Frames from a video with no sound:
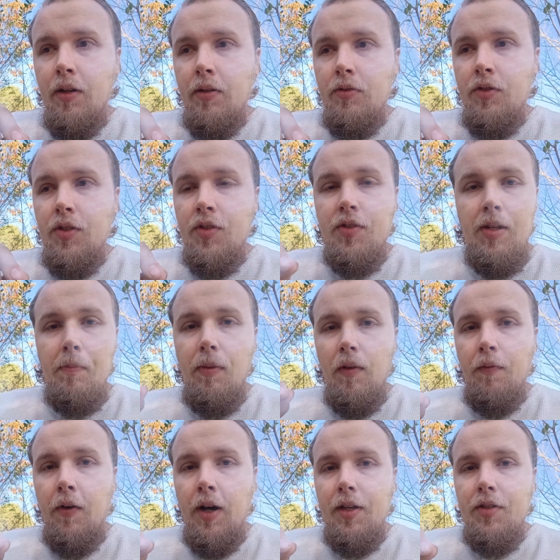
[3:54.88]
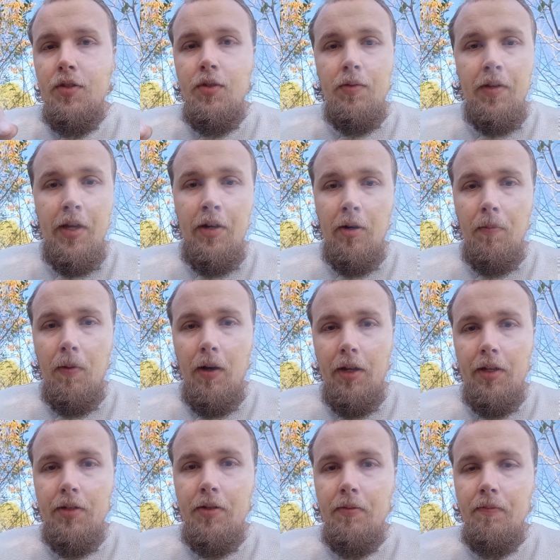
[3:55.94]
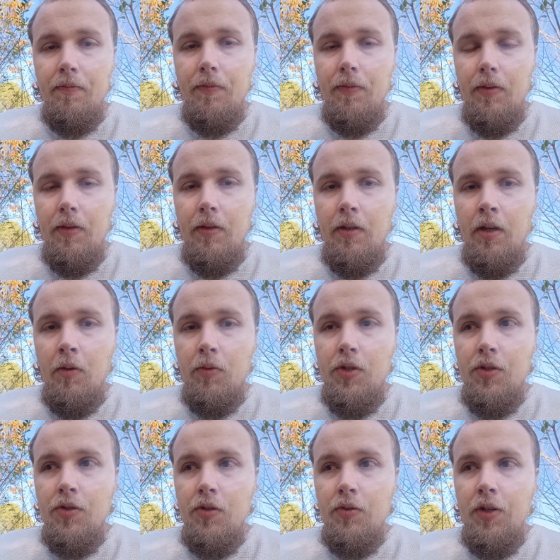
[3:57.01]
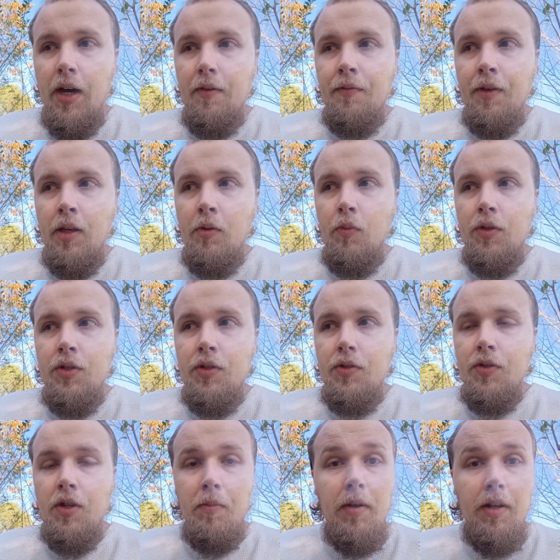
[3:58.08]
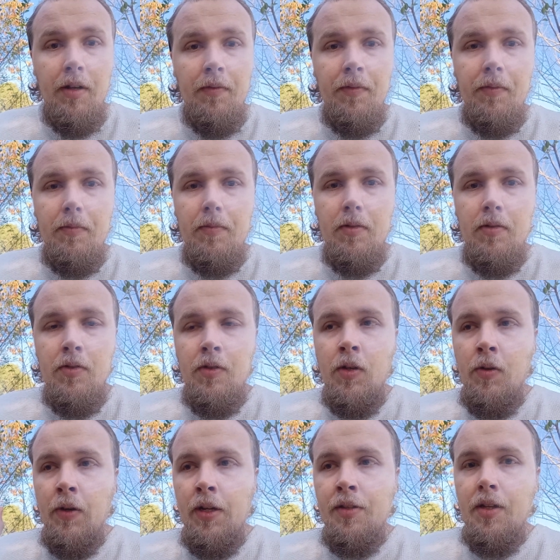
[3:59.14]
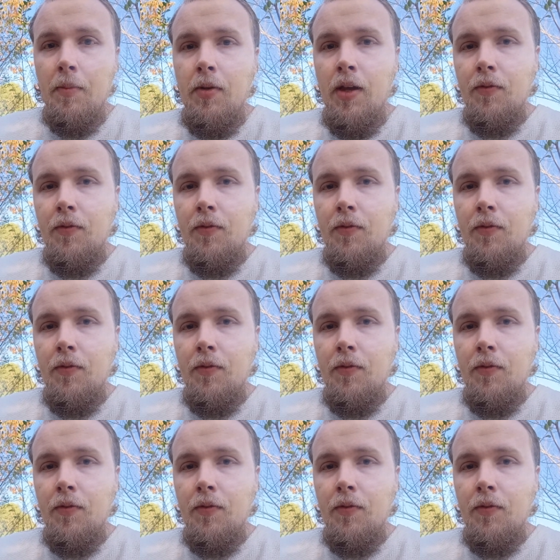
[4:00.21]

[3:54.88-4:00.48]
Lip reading: just simplifies to the inner product, which is u dot v, which is commutative. So anytime you